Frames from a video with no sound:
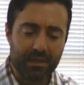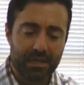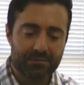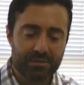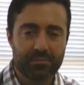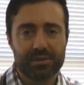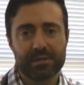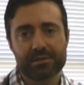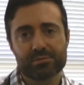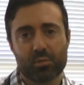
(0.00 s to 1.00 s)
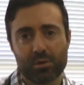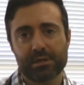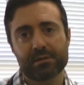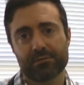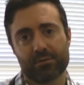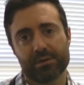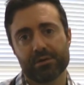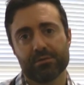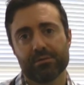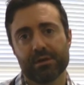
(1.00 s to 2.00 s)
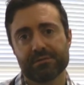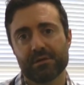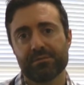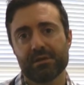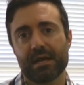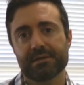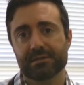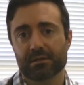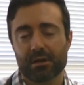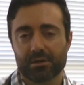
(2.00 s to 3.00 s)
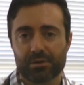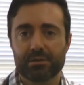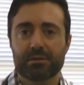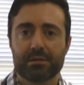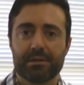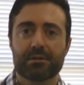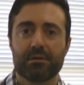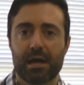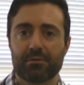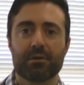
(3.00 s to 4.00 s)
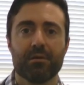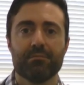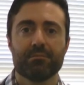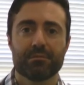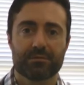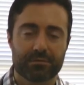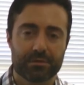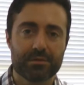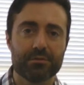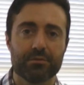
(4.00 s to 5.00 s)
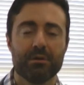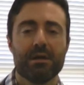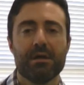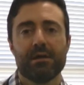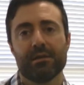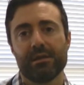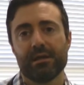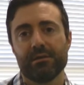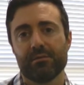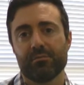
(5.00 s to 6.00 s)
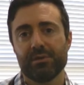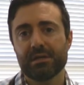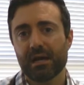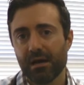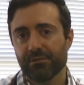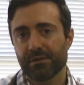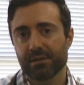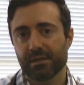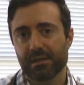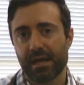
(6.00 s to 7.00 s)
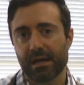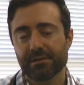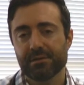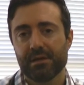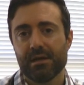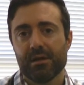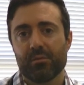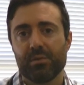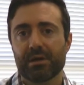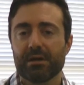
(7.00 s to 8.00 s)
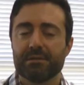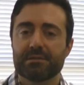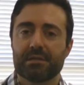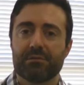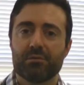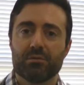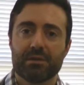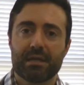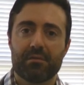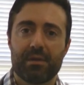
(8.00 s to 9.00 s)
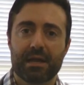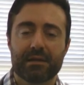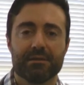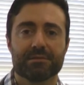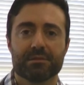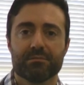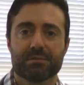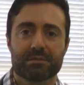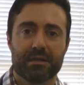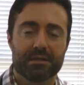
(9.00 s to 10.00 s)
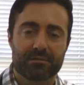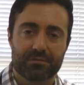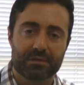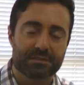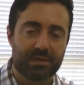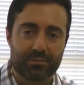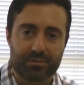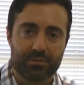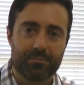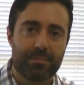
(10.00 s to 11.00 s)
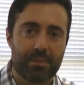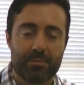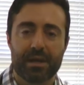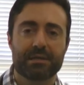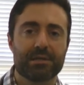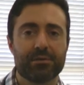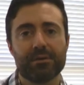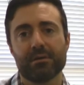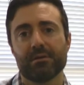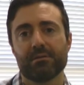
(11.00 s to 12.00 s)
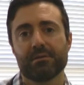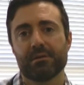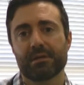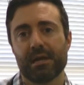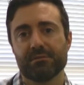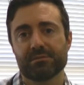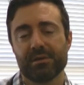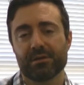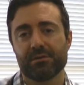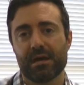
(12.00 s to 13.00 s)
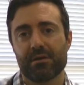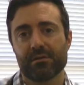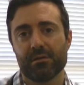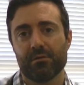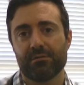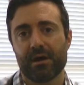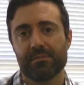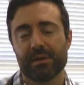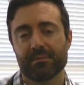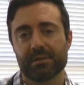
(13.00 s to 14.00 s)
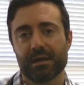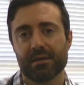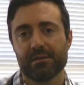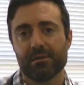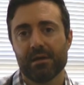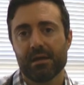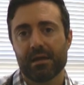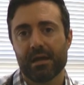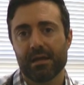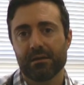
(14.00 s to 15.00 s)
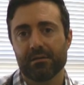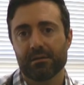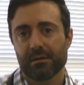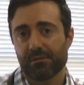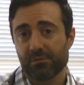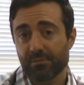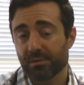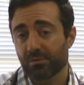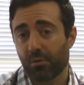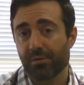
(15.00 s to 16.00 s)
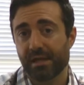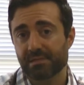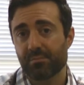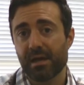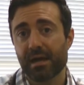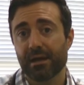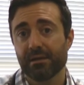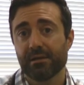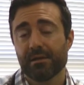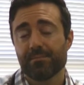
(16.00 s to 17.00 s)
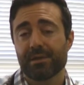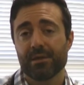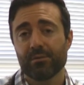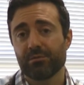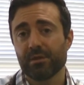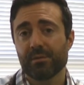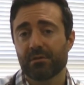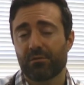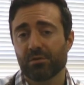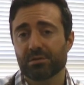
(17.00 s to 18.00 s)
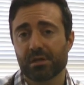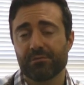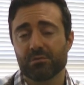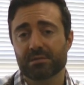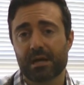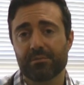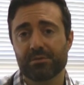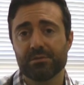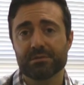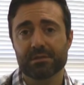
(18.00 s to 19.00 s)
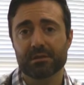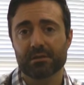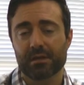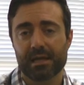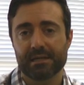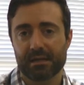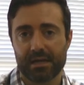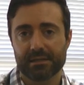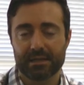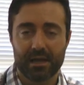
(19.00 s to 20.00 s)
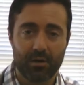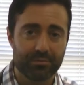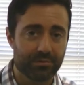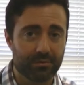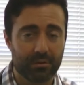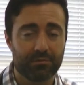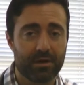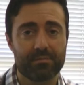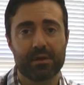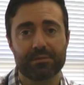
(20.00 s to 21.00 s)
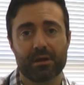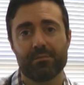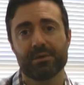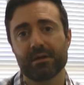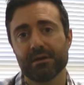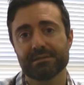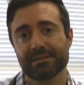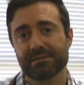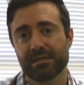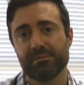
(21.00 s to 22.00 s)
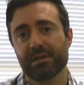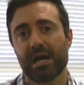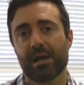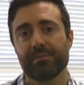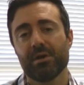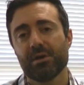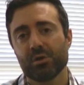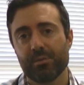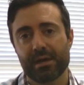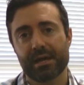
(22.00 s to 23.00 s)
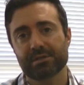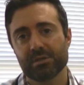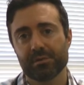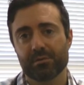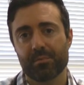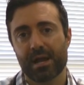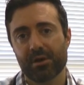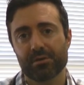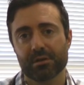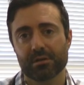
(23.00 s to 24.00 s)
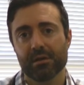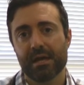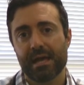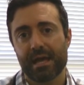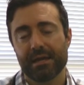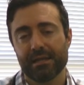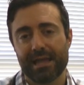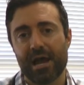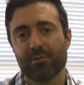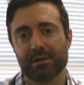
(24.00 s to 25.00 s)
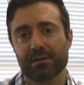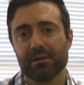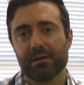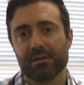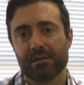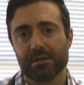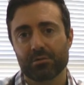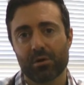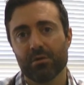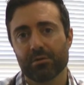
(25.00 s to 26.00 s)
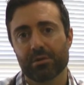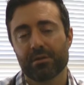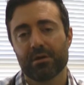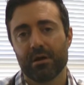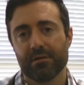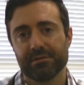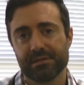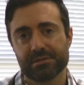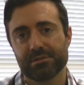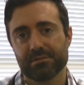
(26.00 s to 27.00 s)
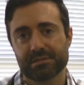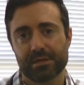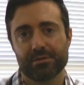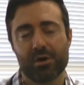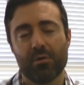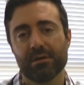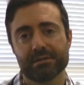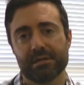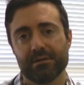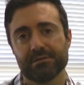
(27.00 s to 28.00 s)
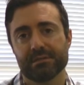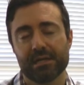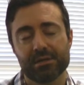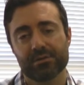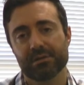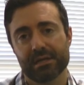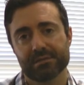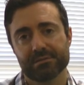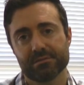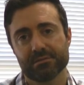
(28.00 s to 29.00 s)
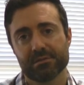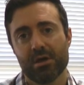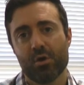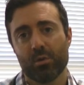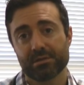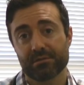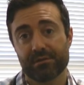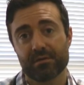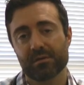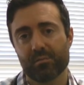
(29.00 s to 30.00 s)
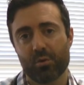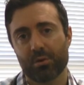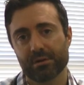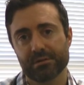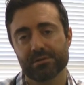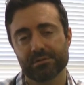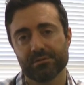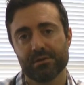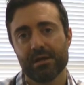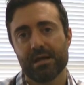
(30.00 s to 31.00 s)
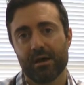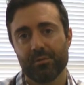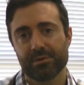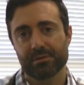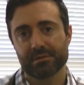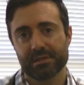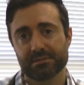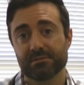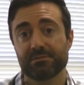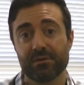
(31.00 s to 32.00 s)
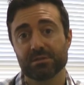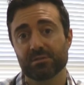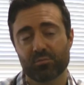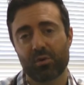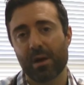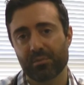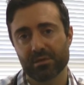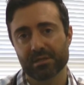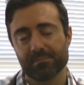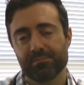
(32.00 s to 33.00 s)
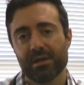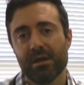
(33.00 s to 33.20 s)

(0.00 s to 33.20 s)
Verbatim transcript: if something is working for you, if something has a good clinical outcome for you, then be confident in that, because if you look at mechanisms, like, for example, bacteria counts may go down in the low FODMAP diet, and if you've been told that's bad, it would really be unfortunate if you stopped using a diet that helped you, the low FODMAP diet, because at the same time you may actually be repairing and allowing the growth of additional serotonin cells in your intestines, which are very important to help your intestines function properly.